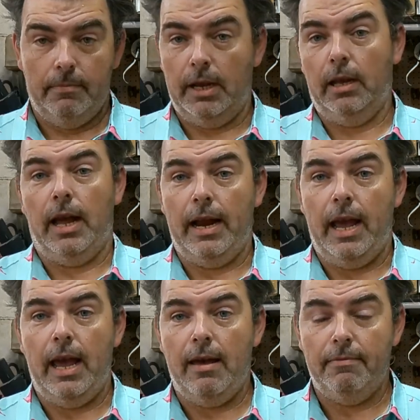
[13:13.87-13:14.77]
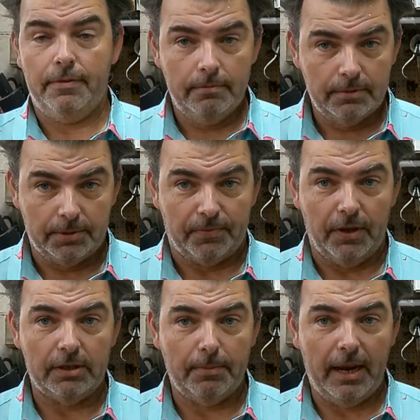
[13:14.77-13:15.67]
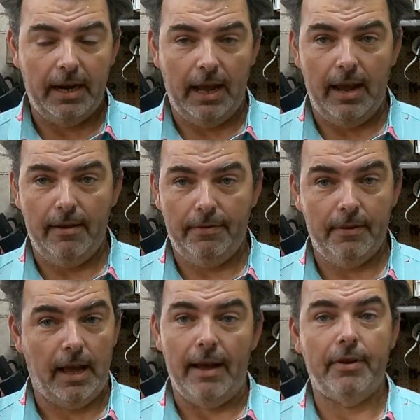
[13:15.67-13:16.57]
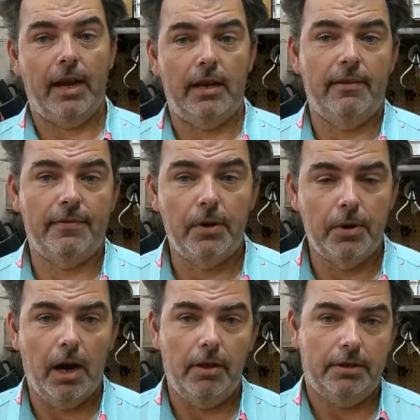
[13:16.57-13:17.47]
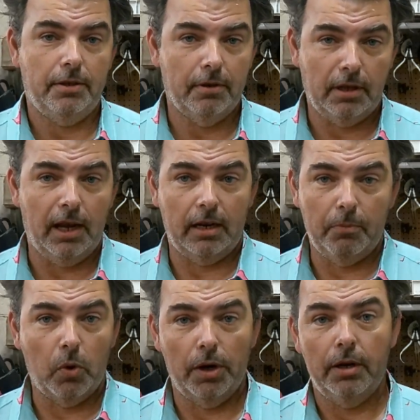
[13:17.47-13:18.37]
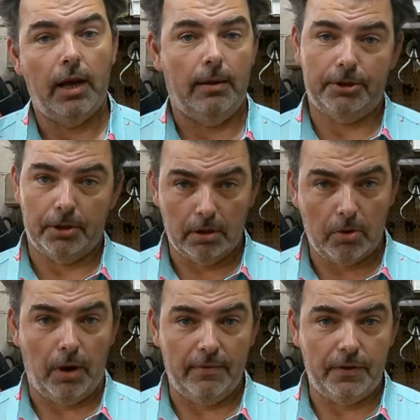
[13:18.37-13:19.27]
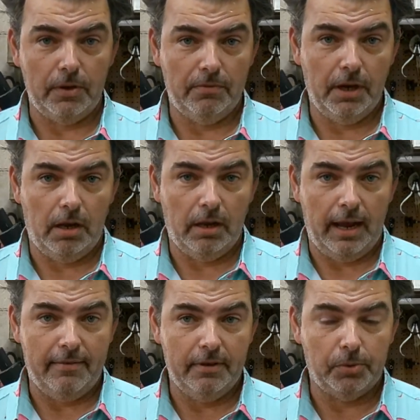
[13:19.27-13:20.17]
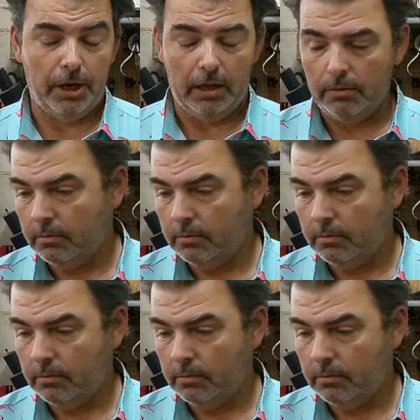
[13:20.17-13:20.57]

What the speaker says: Hell, I have, some friends of mine have. I've gotten that phone call at 2 o'clock in the morning. I'm sure quite a few of y'all have as well.